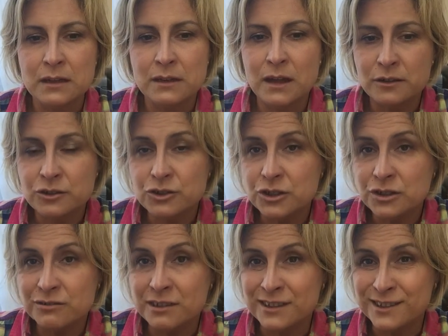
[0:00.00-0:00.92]
Last
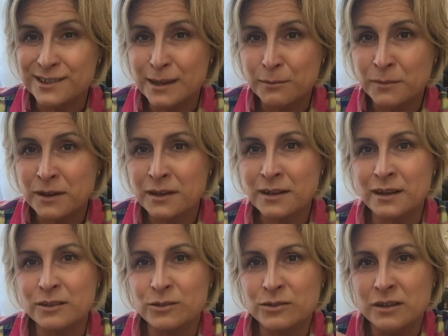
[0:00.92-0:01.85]
year in the summer
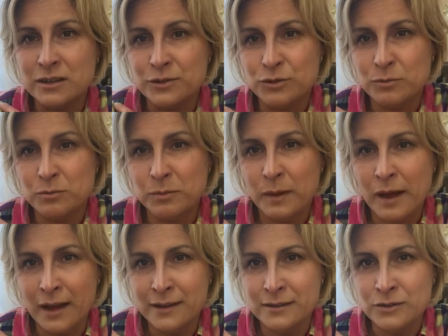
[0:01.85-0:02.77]
I got a little
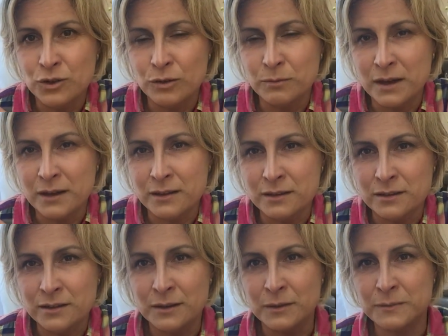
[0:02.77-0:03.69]
burnt on my
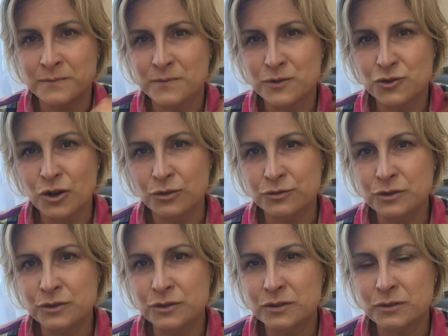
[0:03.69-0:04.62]

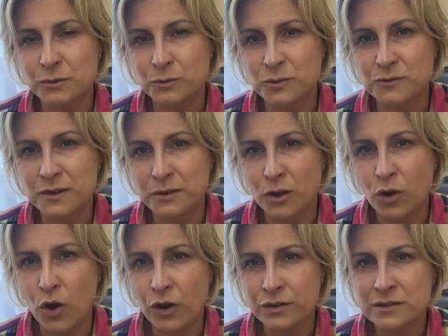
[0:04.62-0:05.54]
shoulders. It was very
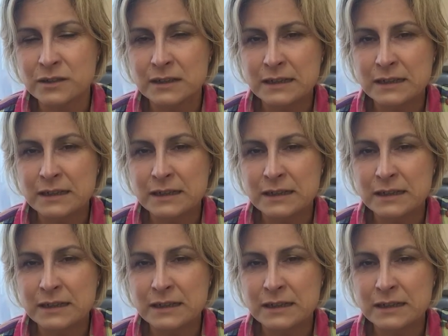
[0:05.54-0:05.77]
hot.